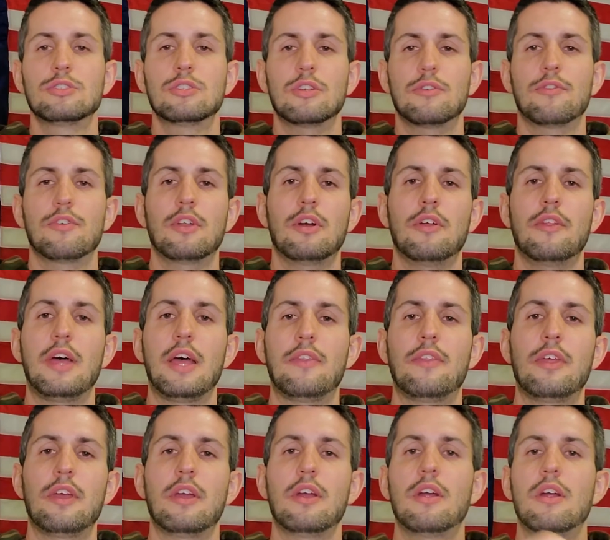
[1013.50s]
I put all that
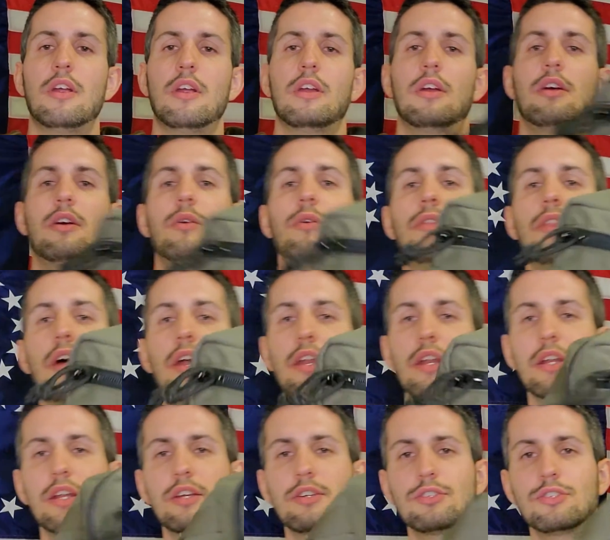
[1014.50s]
in there without
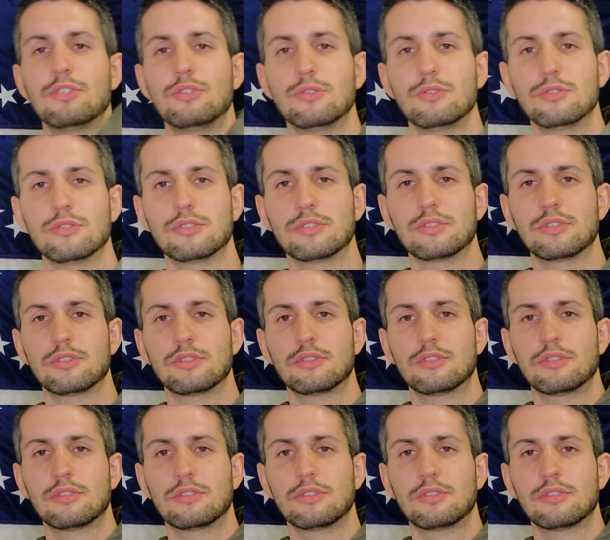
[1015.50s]
any issues.